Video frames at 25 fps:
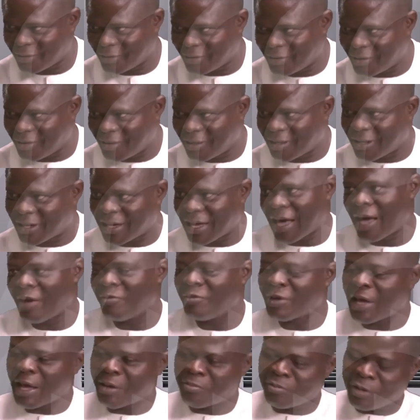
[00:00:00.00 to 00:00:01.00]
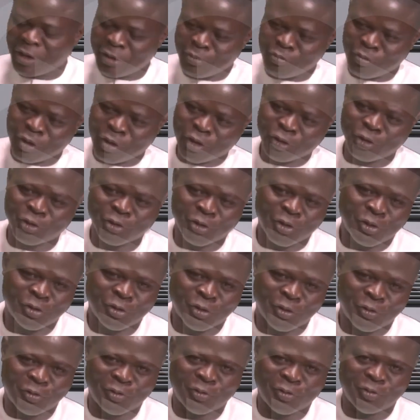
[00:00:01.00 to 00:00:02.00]
I made mention of a
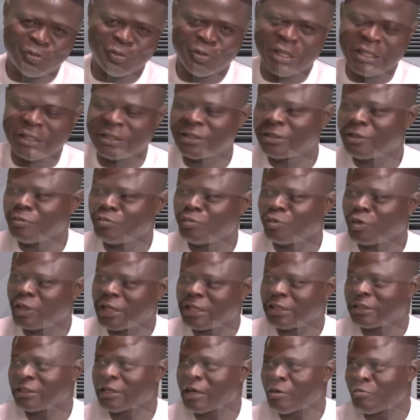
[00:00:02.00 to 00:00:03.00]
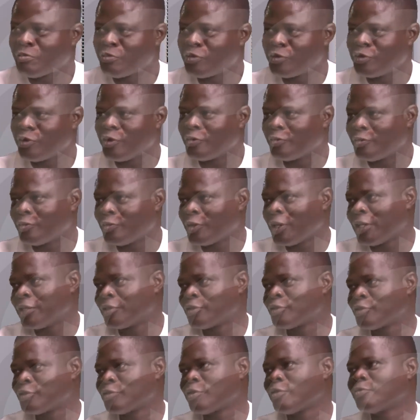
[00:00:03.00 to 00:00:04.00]
simple example of soft
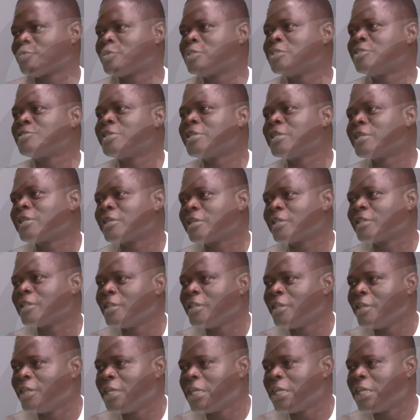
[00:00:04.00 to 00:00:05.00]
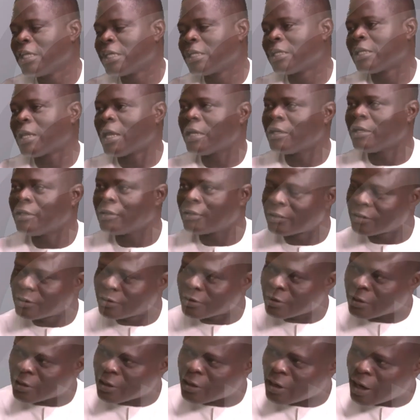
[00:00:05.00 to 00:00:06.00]
drinking that is
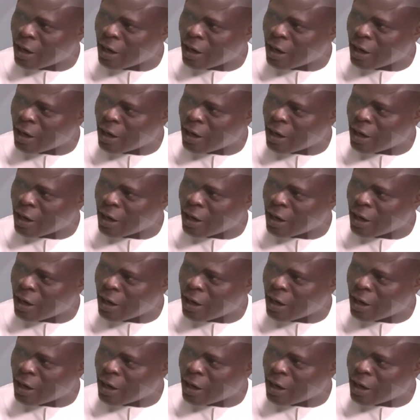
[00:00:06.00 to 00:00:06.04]
gradually